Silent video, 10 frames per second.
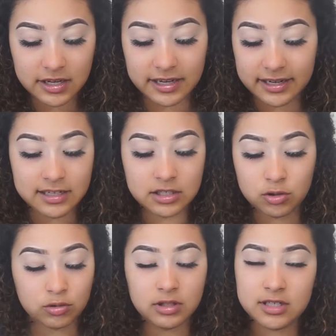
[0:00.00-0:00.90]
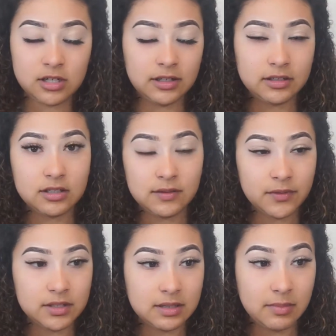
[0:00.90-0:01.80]
I can totally tell like the difference
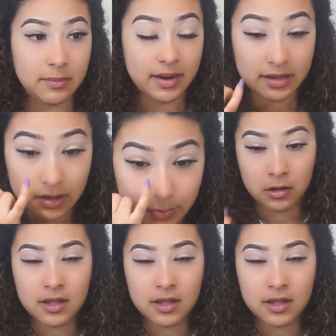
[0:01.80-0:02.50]
in my makeup.